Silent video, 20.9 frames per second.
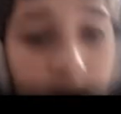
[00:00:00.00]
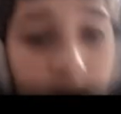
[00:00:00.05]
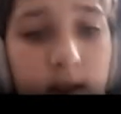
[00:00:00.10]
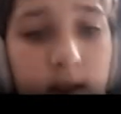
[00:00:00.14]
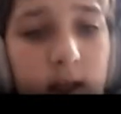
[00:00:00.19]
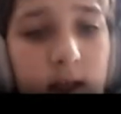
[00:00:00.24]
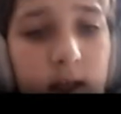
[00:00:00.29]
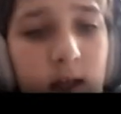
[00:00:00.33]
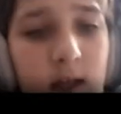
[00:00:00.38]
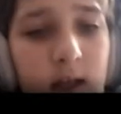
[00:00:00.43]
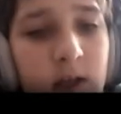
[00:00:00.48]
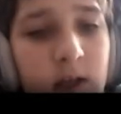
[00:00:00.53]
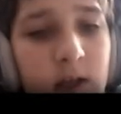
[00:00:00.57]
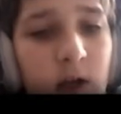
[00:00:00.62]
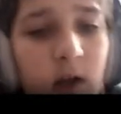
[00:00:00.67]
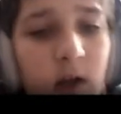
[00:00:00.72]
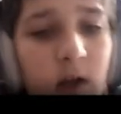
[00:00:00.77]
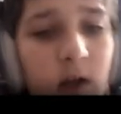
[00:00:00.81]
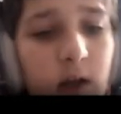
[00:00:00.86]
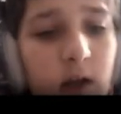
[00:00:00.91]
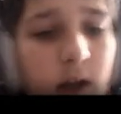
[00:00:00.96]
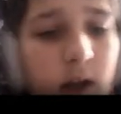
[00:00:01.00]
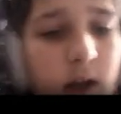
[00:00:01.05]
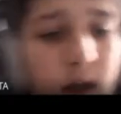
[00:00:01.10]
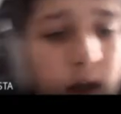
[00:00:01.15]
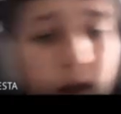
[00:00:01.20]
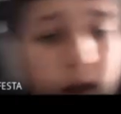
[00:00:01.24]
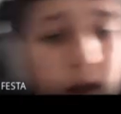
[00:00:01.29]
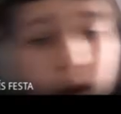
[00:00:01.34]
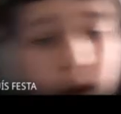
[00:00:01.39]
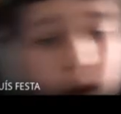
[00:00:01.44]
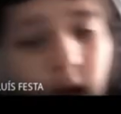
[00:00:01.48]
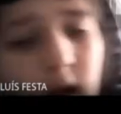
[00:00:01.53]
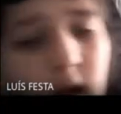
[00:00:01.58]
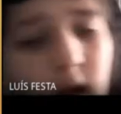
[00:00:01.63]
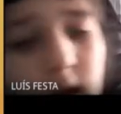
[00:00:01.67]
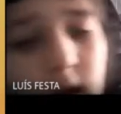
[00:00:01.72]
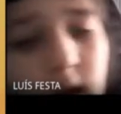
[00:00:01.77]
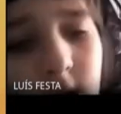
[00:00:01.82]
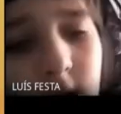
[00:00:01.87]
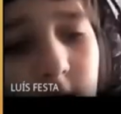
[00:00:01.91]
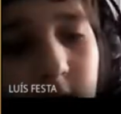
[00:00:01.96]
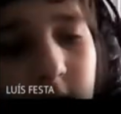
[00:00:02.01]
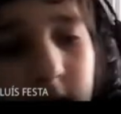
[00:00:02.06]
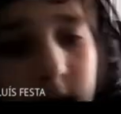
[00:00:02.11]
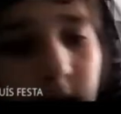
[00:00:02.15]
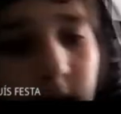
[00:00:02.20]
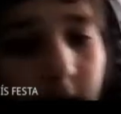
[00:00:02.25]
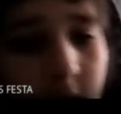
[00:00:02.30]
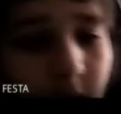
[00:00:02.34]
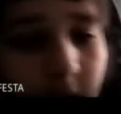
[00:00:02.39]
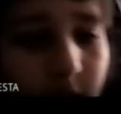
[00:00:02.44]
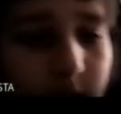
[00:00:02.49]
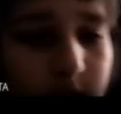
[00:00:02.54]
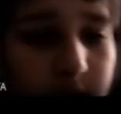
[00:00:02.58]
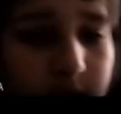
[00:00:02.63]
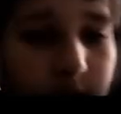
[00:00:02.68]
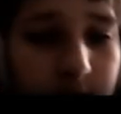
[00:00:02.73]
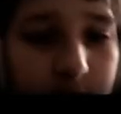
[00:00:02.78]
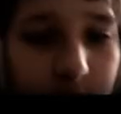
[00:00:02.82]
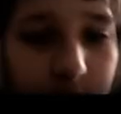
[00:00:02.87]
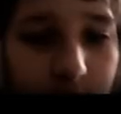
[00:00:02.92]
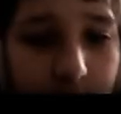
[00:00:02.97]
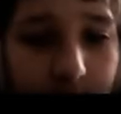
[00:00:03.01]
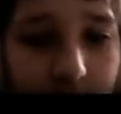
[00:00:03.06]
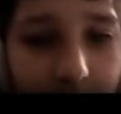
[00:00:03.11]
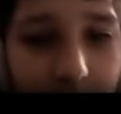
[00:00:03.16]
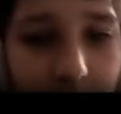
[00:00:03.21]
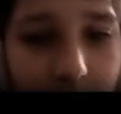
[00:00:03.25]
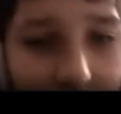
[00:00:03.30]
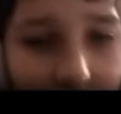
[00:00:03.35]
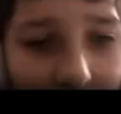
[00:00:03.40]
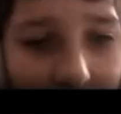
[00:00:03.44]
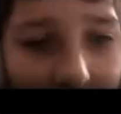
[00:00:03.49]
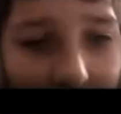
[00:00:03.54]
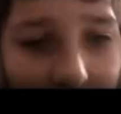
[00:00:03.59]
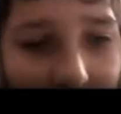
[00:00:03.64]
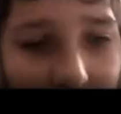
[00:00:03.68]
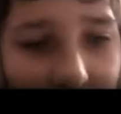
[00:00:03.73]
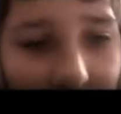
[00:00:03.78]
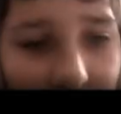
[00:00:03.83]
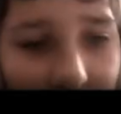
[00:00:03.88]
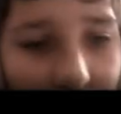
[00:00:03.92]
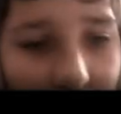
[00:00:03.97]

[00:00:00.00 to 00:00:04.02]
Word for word: Teacher, how can I how uh, can I say what's thirty days?